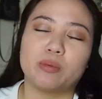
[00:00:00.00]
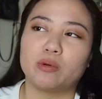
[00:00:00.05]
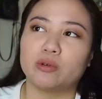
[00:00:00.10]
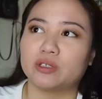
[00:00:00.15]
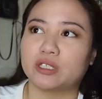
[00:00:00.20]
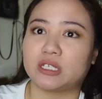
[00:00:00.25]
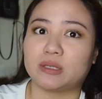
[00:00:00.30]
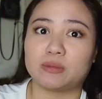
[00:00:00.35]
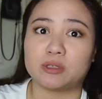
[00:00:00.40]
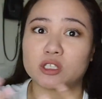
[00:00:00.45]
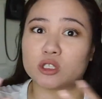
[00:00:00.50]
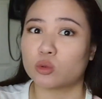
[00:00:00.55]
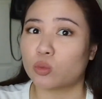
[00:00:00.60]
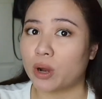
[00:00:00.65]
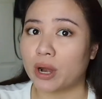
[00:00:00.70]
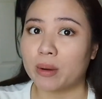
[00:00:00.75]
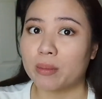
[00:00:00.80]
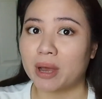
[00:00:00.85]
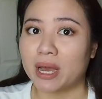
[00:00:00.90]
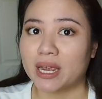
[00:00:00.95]
seem to
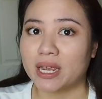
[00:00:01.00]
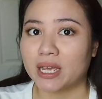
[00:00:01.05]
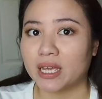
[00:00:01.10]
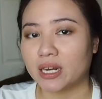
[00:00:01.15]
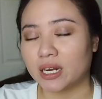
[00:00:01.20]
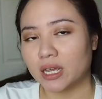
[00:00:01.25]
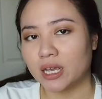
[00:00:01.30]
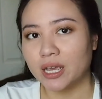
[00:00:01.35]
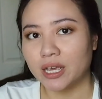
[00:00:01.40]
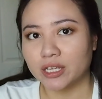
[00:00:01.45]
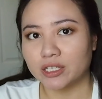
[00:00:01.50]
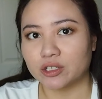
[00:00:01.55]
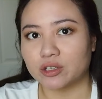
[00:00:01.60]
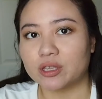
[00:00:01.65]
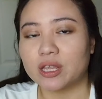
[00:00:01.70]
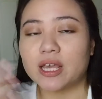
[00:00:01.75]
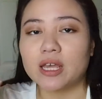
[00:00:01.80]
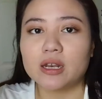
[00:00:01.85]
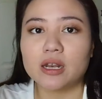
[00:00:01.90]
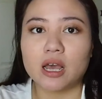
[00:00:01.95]
swear by it. So
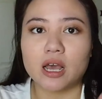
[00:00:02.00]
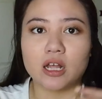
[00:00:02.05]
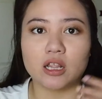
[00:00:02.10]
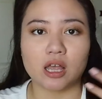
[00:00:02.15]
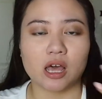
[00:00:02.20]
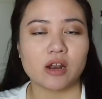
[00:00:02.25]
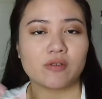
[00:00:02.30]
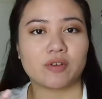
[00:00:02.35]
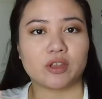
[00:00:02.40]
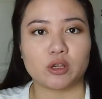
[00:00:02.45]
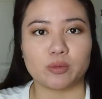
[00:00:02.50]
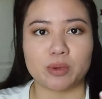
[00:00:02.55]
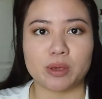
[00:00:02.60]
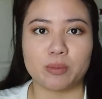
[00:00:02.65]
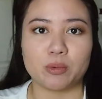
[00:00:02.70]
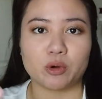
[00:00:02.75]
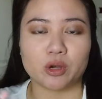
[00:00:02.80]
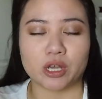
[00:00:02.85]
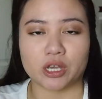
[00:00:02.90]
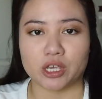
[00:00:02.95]
then a lot of other
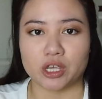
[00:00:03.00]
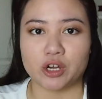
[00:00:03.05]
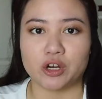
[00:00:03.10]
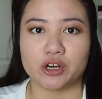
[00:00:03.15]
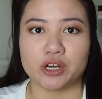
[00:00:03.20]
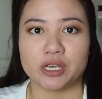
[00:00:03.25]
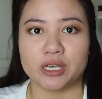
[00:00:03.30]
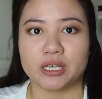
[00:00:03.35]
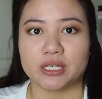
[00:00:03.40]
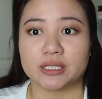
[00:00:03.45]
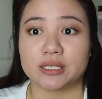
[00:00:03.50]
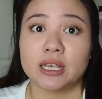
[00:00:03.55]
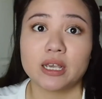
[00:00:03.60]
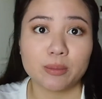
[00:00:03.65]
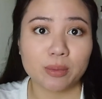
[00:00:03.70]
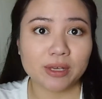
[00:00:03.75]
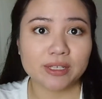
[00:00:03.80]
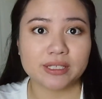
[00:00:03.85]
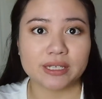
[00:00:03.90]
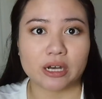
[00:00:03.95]
people get curious, like
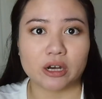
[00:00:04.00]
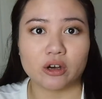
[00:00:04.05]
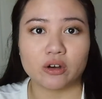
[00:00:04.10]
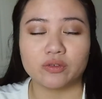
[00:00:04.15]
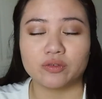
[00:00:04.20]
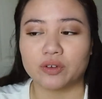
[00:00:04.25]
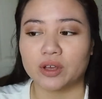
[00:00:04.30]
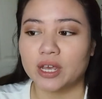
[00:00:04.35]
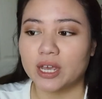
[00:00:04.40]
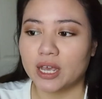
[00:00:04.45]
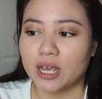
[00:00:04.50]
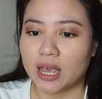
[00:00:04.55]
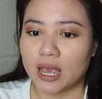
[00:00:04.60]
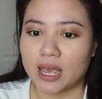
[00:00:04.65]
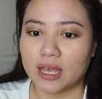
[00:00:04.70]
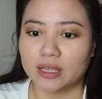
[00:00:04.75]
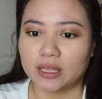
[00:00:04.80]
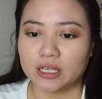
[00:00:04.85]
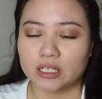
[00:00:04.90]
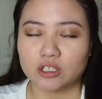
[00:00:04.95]
myself,
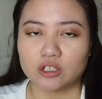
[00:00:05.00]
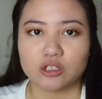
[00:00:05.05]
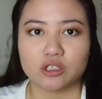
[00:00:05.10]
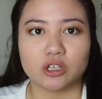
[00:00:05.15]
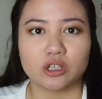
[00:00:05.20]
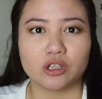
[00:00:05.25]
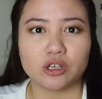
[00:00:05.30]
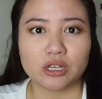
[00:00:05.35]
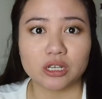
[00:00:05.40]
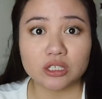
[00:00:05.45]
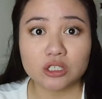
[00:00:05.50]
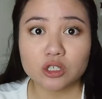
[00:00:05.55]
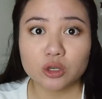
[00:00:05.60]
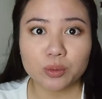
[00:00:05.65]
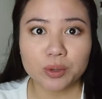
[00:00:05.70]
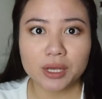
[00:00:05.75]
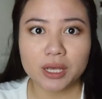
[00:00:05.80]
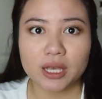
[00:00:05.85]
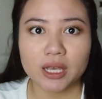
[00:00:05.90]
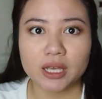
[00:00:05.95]
and they start to look into
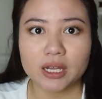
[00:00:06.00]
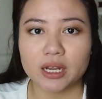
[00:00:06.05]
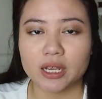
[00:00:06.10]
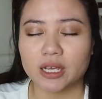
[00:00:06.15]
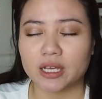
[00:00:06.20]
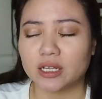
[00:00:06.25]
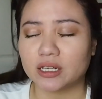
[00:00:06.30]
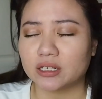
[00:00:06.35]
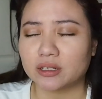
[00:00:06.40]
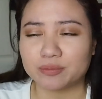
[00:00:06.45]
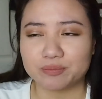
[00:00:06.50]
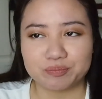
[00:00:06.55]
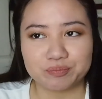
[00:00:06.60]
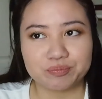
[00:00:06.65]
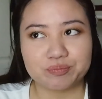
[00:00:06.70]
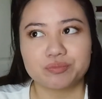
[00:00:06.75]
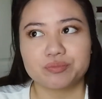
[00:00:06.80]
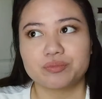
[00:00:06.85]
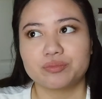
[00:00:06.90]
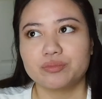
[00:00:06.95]
it. And
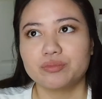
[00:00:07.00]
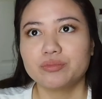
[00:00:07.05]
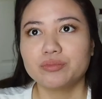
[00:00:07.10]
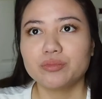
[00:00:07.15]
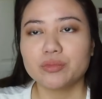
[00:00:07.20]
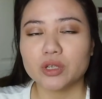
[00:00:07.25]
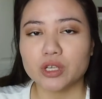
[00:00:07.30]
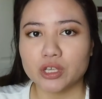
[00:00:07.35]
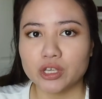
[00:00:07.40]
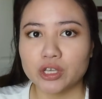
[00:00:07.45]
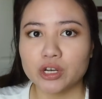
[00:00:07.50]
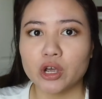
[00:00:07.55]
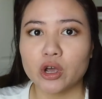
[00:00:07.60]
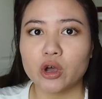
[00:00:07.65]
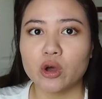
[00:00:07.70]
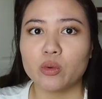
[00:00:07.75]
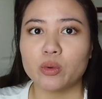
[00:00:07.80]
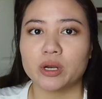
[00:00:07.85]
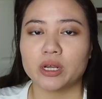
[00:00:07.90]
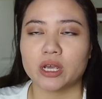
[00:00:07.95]
you
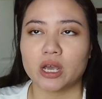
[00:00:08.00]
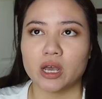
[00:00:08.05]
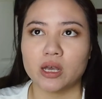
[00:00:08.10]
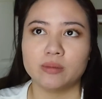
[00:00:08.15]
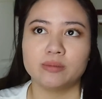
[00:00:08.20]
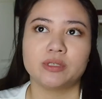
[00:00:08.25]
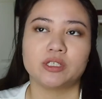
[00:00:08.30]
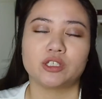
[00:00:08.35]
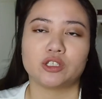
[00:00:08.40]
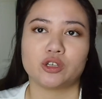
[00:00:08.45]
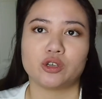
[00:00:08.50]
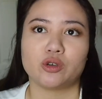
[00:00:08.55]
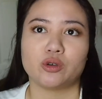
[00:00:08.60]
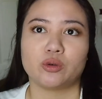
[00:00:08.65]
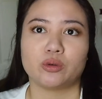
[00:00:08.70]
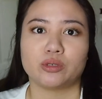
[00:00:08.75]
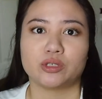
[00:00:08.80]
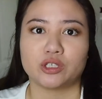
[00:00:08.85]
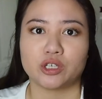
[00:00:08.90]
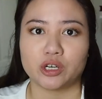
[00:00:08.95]
know, when it comes
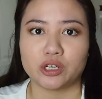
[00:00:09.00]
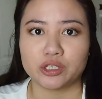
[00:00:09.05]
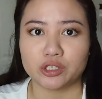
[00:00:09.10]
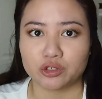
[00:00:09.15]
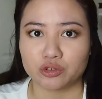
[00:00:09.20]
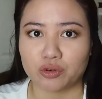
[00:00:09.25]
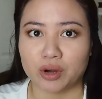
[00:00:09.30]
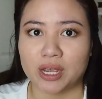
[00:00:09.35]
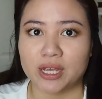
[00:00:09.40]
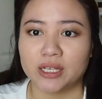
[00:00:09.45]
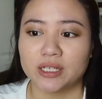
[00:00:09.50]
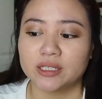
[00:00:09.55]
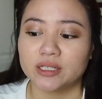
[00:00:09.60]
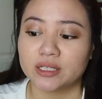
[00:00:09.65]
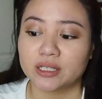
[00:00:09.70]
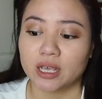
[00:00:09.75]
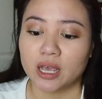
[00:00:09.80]
to certain trends,